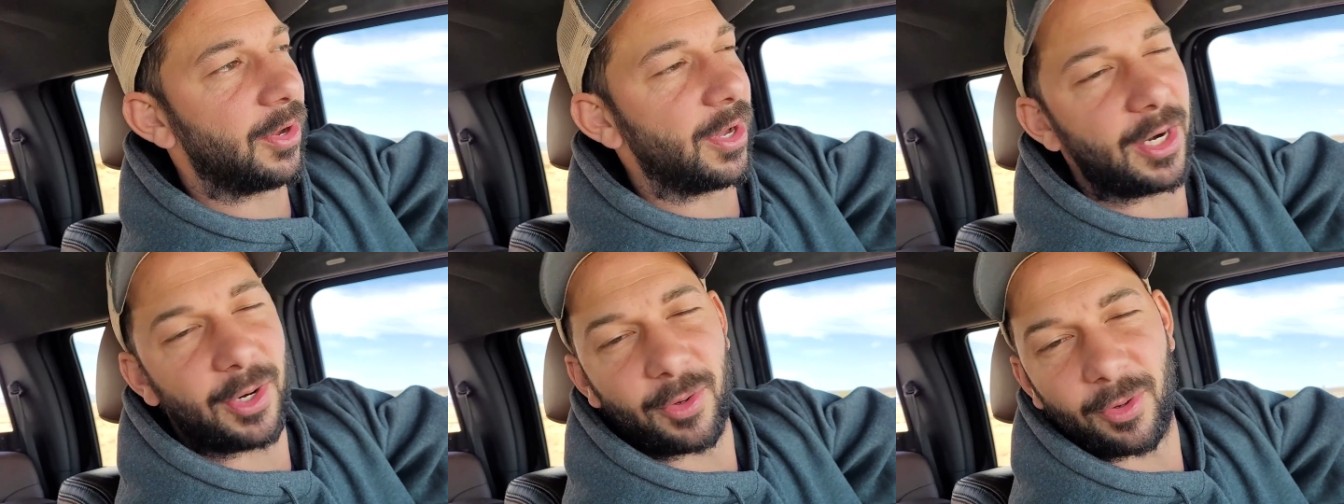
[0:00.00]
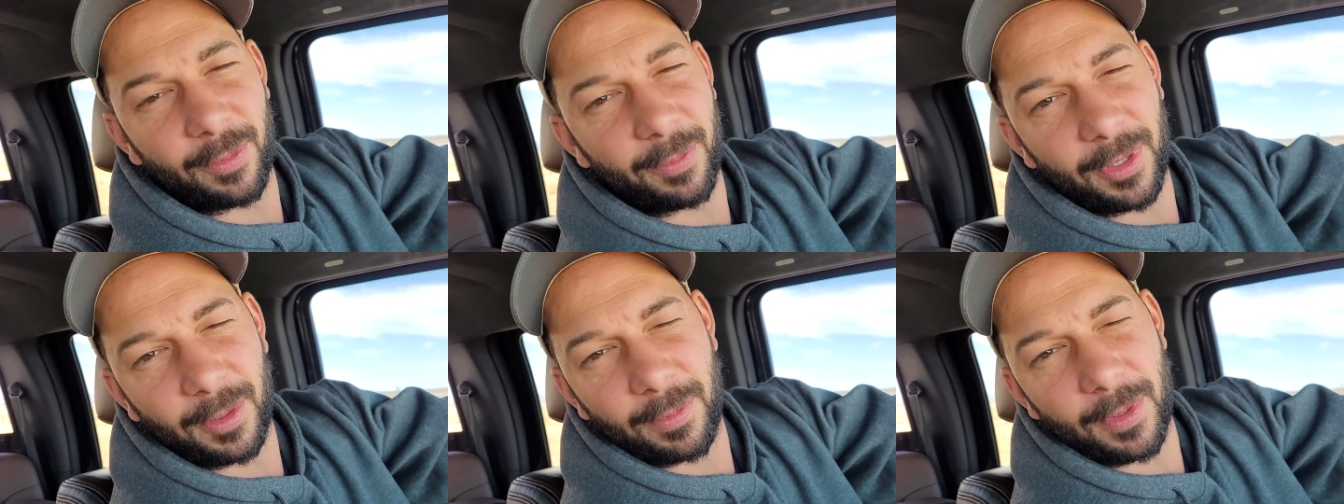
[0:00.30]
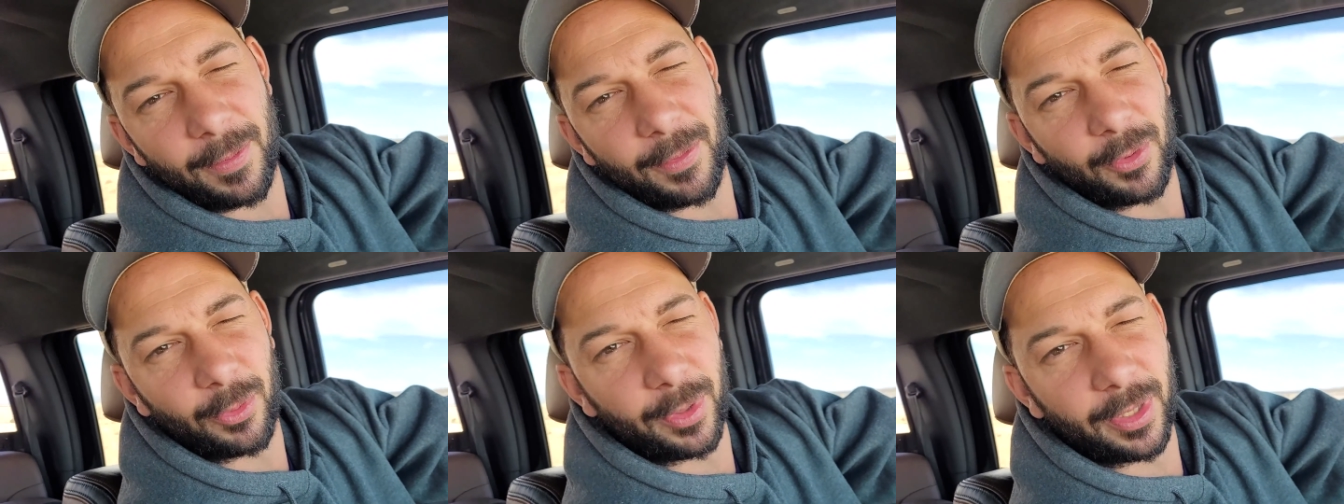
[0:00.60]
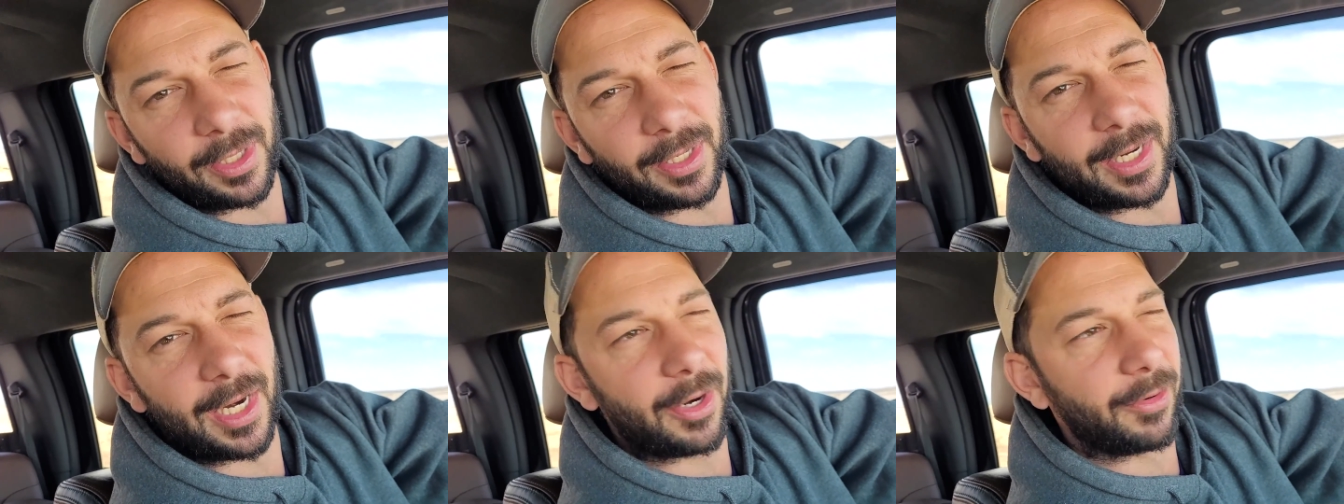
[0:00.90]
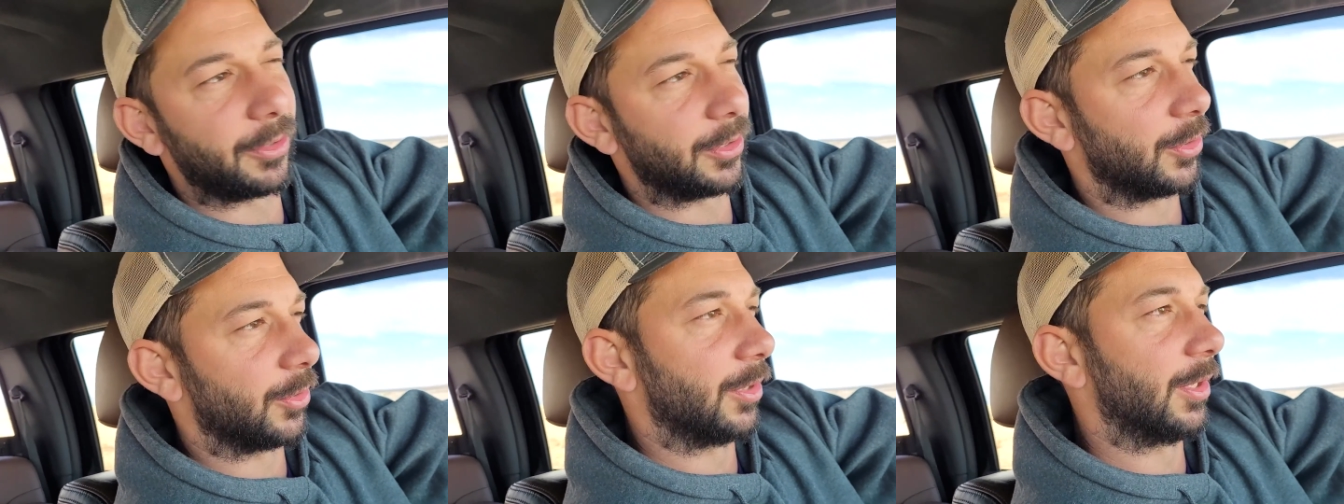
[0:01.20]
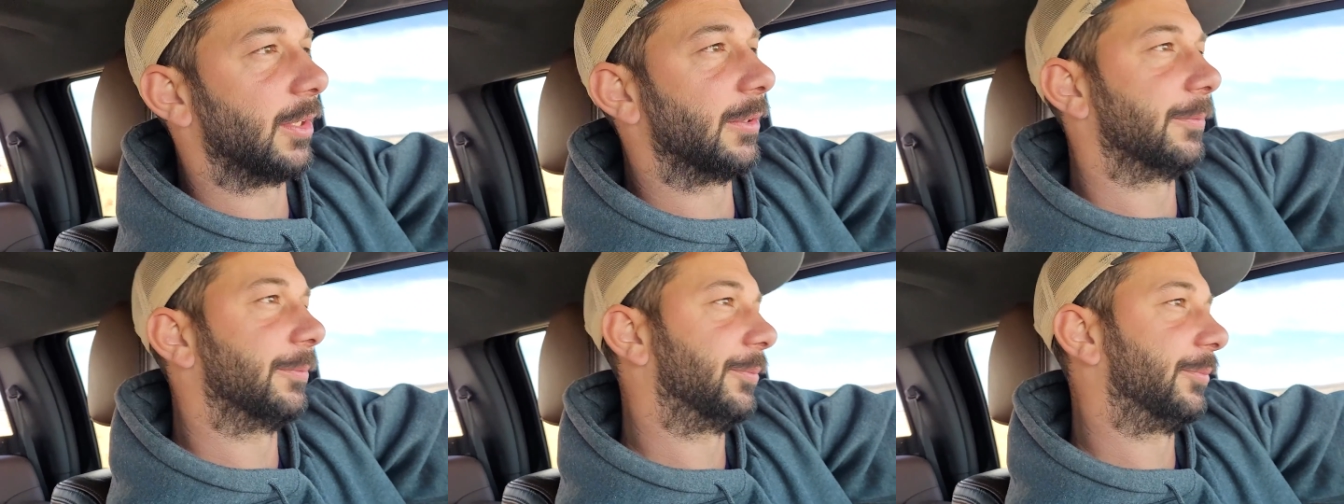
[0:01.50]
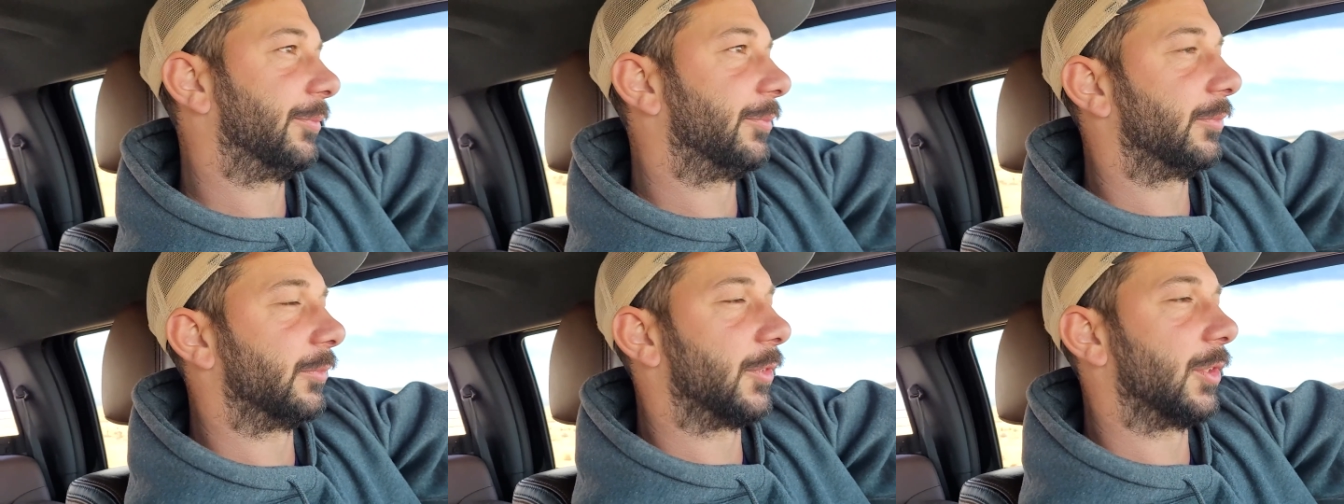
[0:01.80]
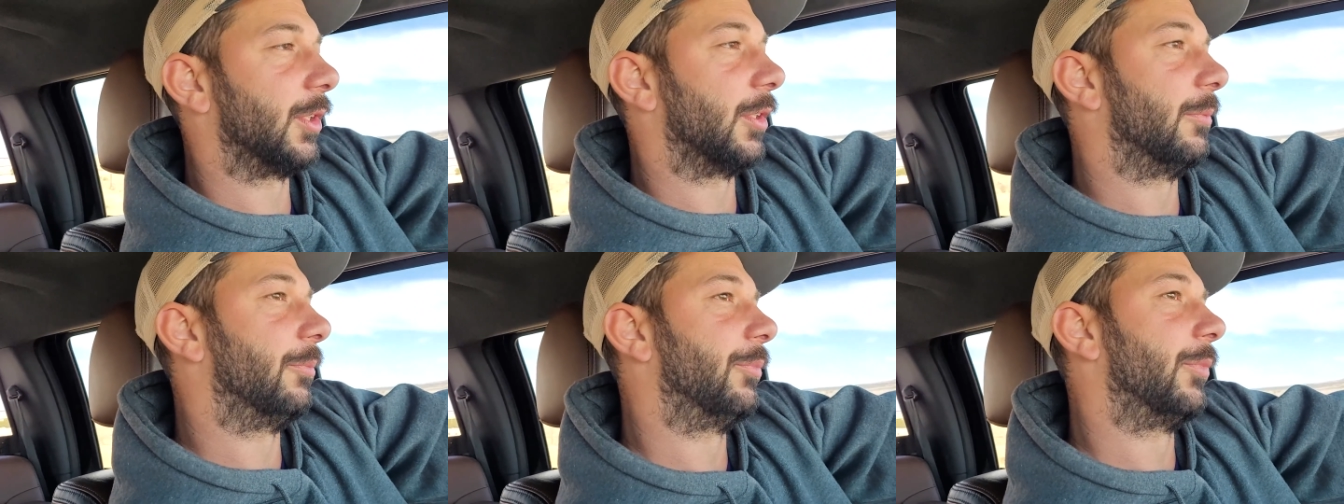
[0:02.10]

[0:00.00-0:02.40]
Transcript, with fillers: I don't want to make people weirded out recording. So